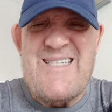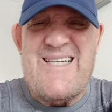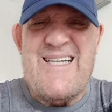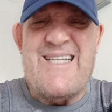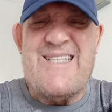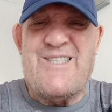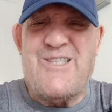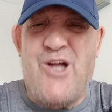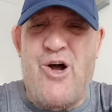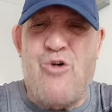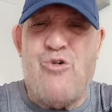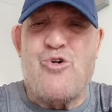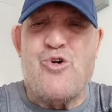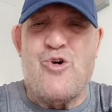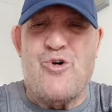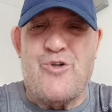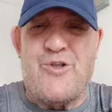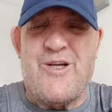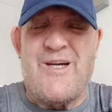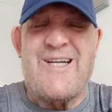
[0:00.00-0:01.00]
is no
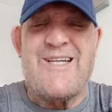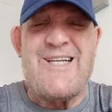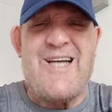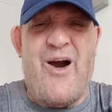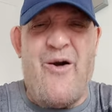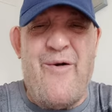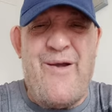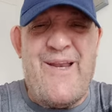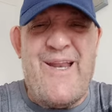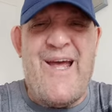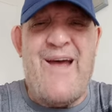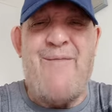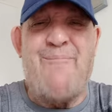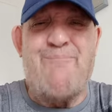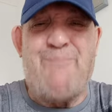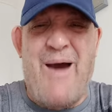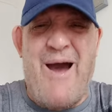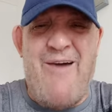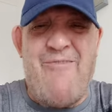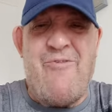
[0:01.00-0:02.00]
good. Go in there and
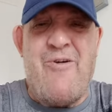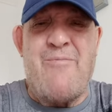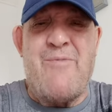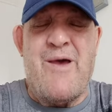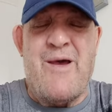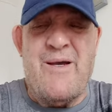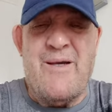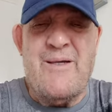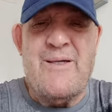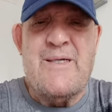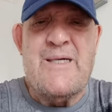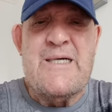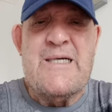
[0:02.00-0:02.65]
batter him, yeah?